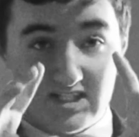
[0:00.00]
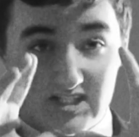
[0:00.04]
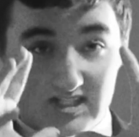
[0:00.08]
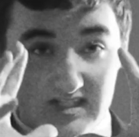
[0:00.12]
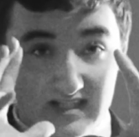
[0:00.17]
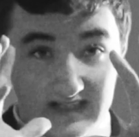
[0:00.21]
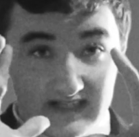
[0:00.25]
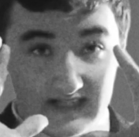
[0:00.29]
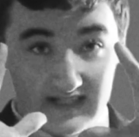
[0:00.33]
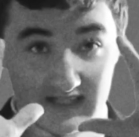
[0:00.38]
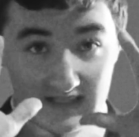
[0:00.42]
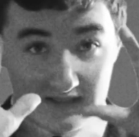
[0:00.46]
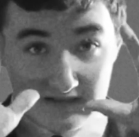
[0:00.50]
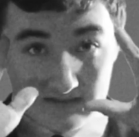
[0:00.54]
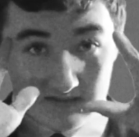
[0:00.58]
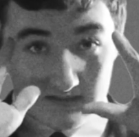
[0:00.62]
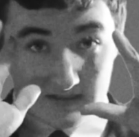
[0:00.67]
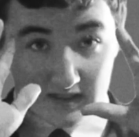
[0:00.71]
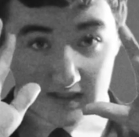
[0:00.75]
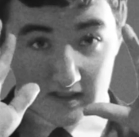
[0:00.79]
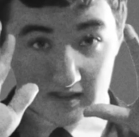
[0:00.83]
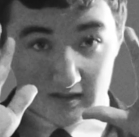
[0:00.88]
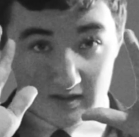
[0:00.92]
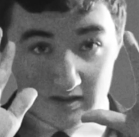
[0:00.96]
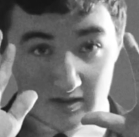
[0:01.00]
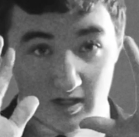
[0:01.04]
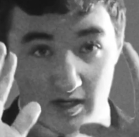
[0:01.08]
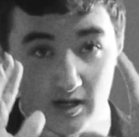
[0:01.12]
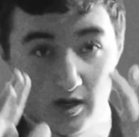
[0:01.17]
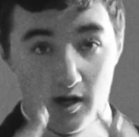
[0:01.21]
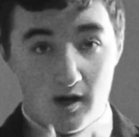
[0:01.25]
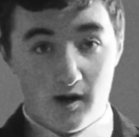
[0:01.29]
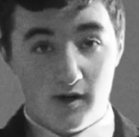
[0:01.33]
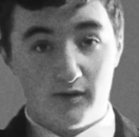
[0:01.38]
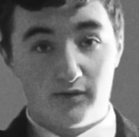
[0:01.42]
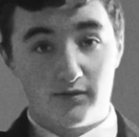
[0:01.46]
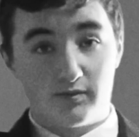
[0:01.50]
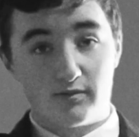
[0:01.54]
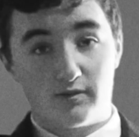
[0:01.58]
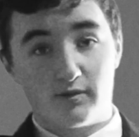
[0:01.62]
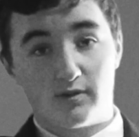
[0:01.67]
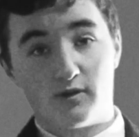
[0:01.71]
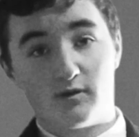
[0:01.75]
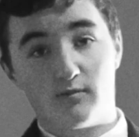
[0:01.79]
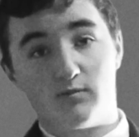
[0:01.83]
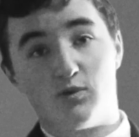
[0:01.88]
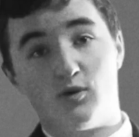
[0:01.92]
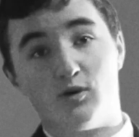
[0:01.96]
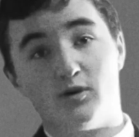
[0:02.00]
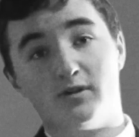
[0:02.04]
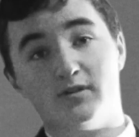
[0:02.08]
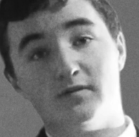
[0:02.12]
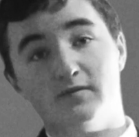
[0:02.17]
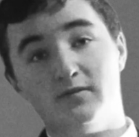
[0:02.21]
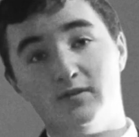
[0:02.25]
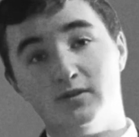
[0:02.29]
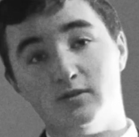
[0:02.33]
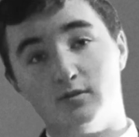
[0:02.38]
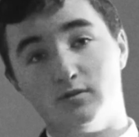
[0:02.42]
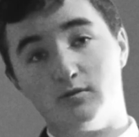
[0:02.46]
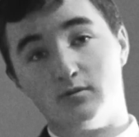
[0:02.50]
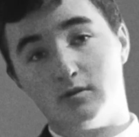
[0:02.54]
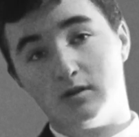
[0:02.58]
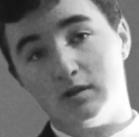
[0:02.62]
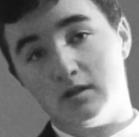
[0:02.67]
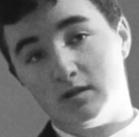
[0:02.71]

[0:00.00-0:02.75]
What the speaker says: seeing things through her point of view.